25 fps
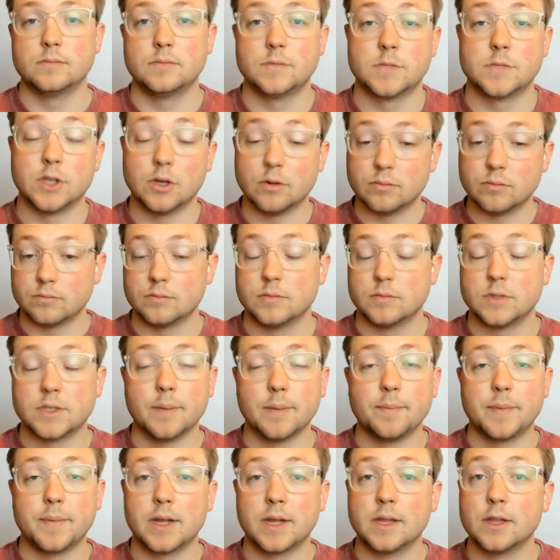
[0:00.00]
So
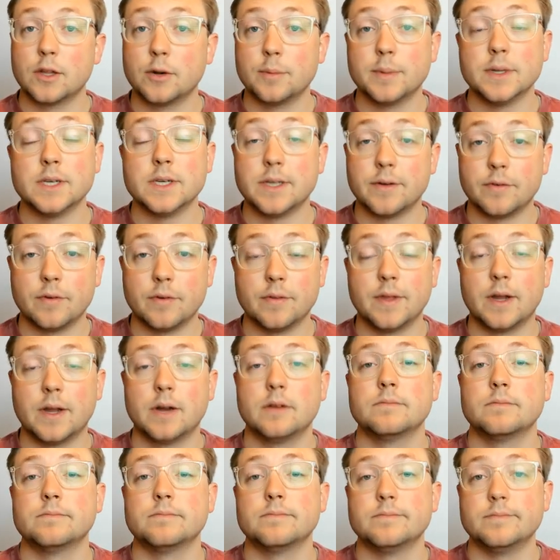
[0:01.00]
something a little bit different
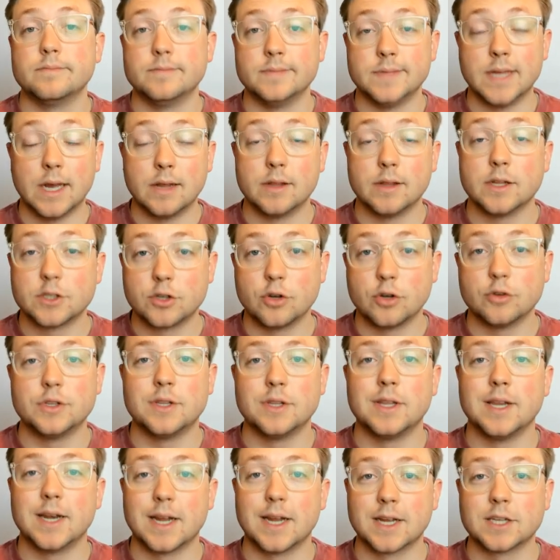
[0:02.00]
there. Now let's go to
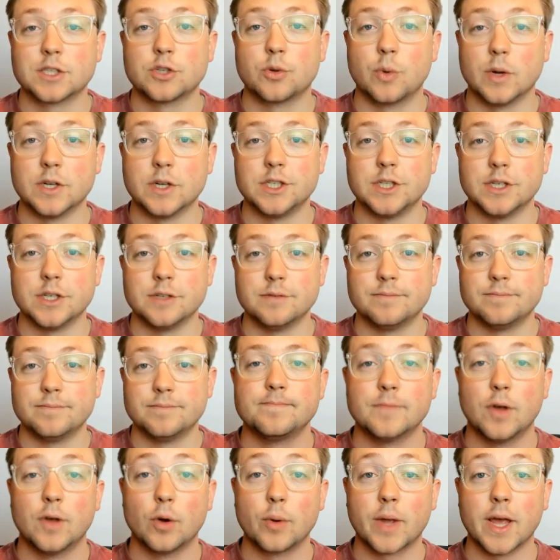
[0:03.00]
the next question.
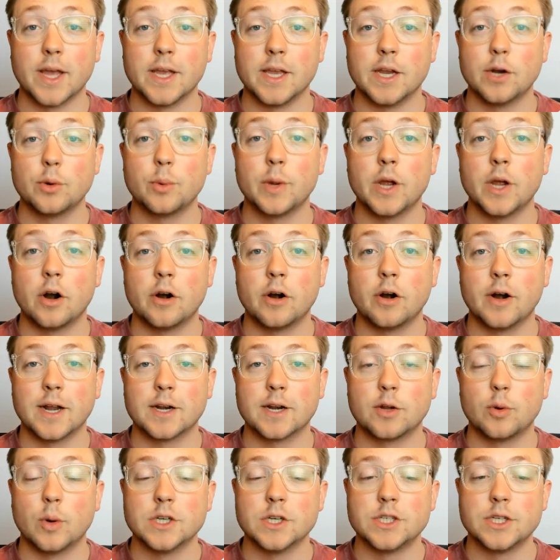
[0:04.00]
Okay, here we are at
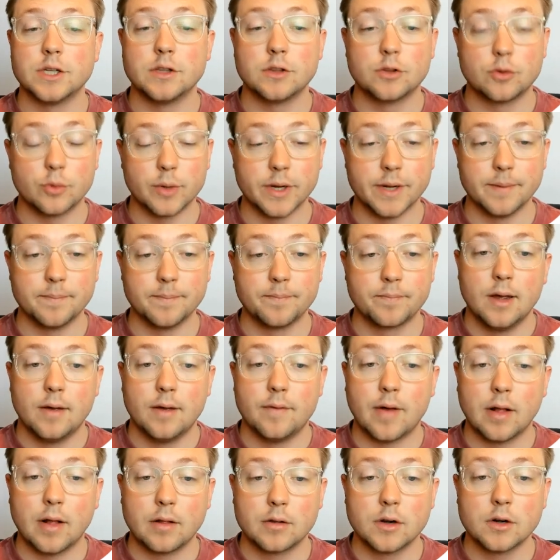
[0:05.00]
question three.
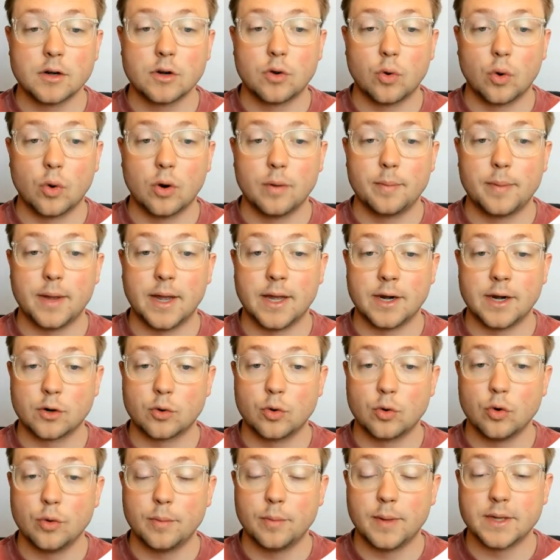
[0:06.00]
Falcon Corp, an
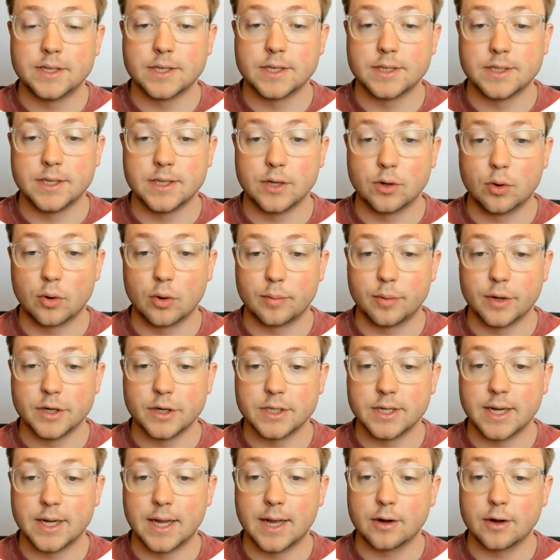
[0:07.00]
accrual basis C
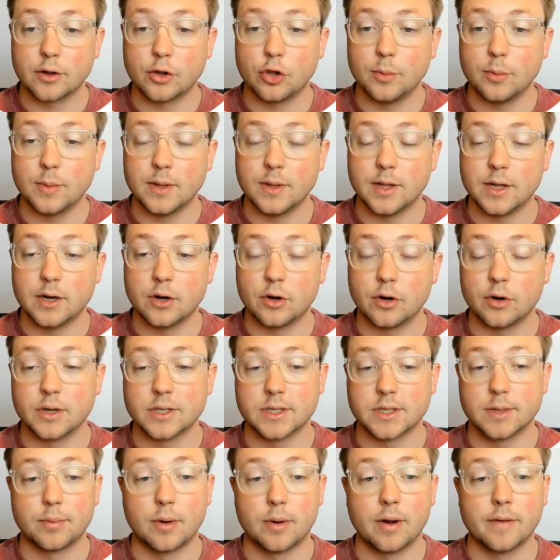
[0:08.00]
corporation, had accumulated
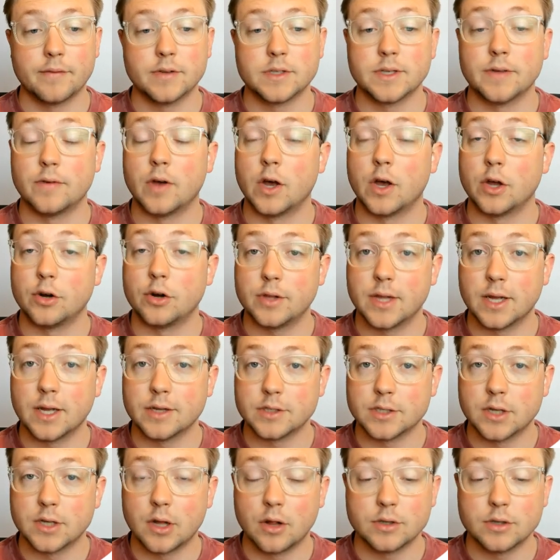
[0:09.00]
earnings and profits of
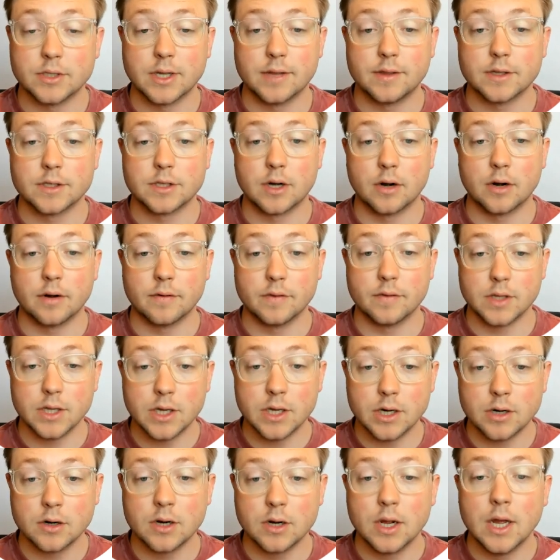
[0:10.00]
$100,000 at the start of the
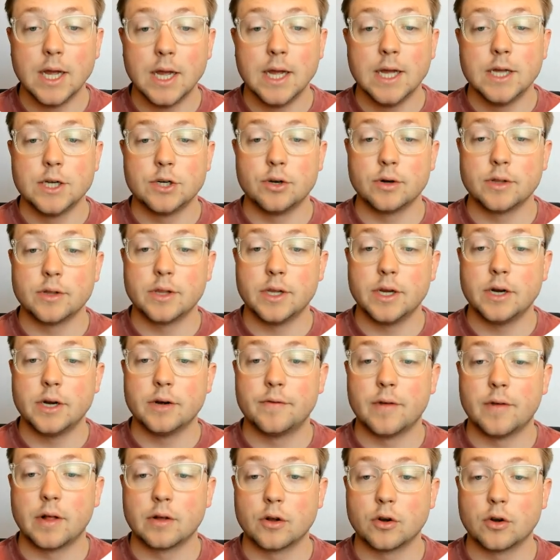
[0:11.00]
year. During the year,
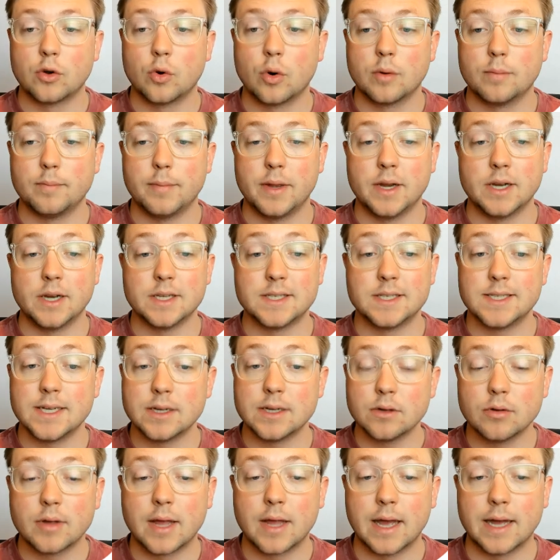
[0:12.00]
Falcon Corp made a
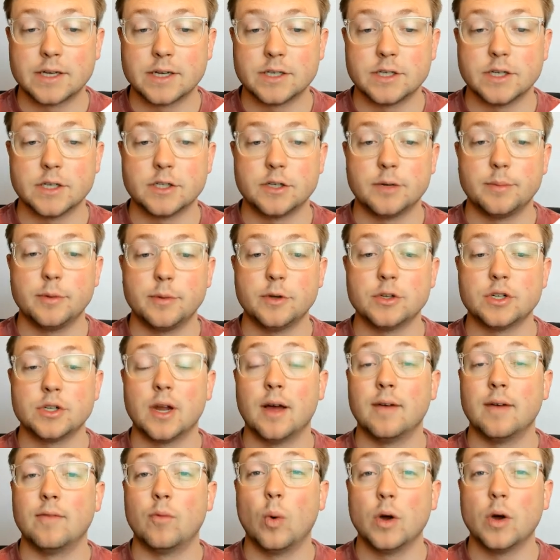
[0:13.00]
single cash distribution
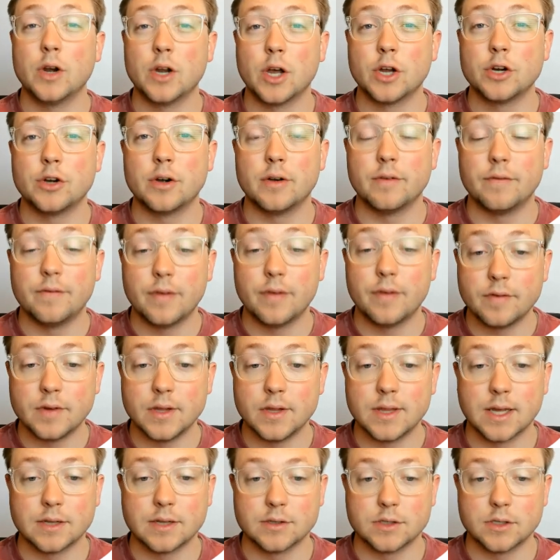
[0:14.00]
of
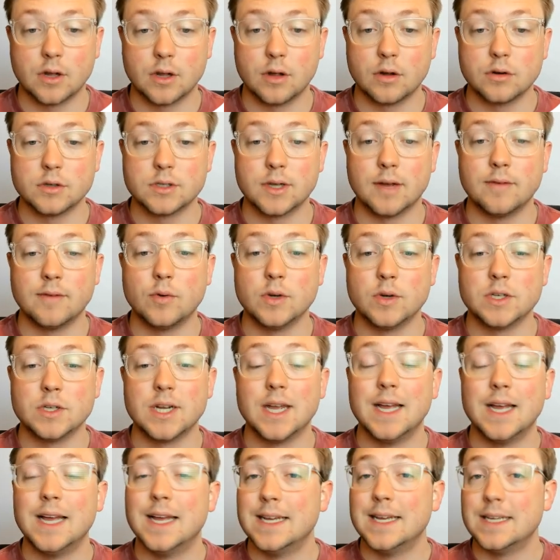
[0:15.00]
$150,000, of which
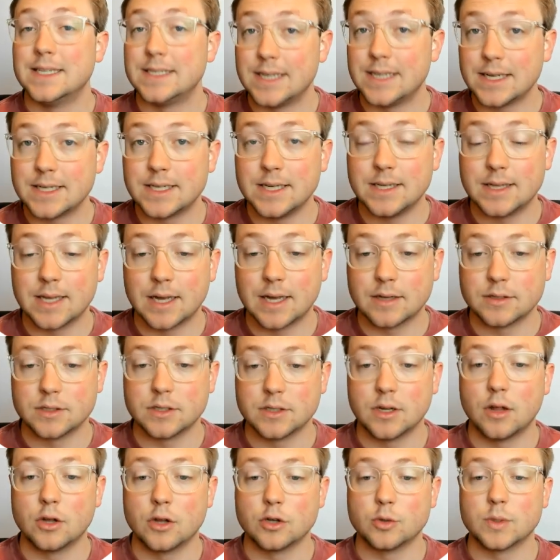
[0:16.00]

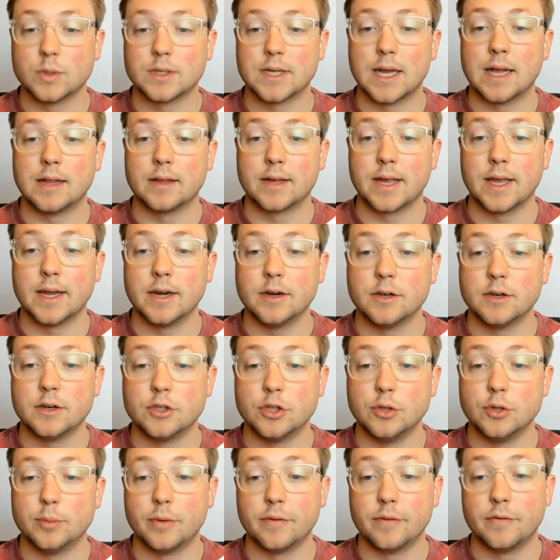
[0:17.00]
$60,000 was allocated
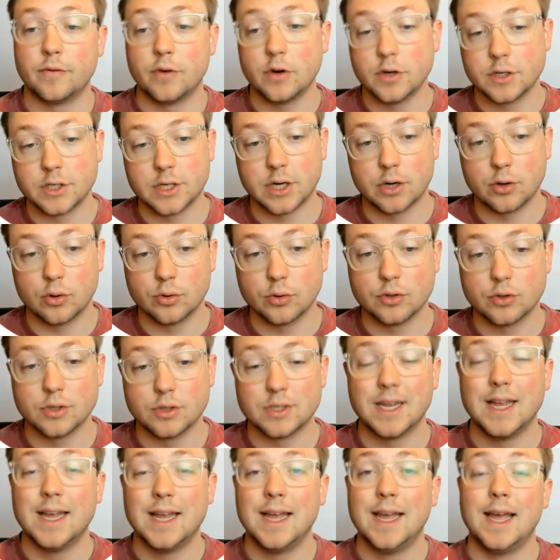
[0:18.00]
to preferred shareholders
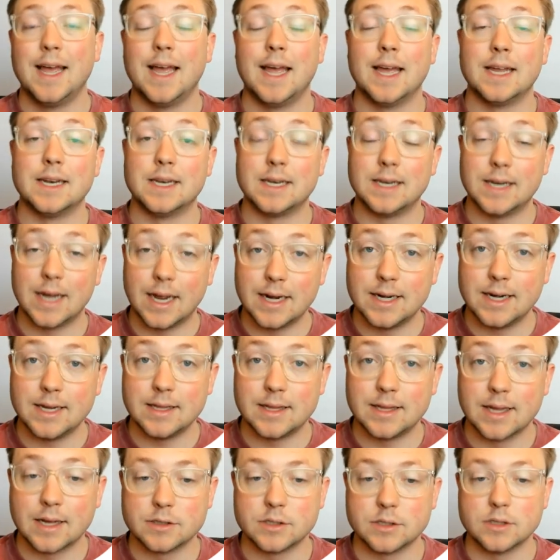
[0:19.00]
and
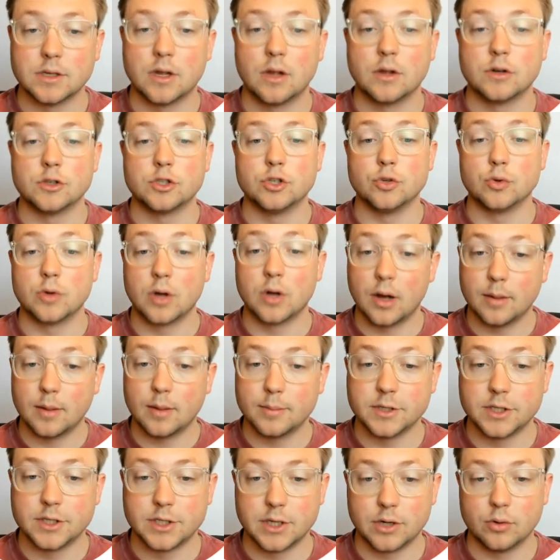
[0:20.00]
$90,000 to
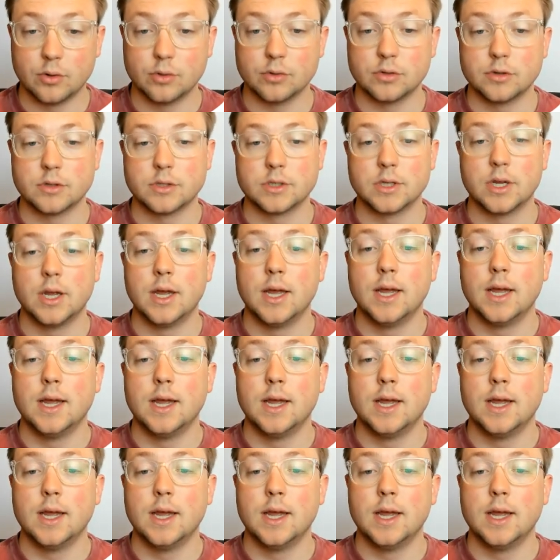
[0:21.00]
common shareholders.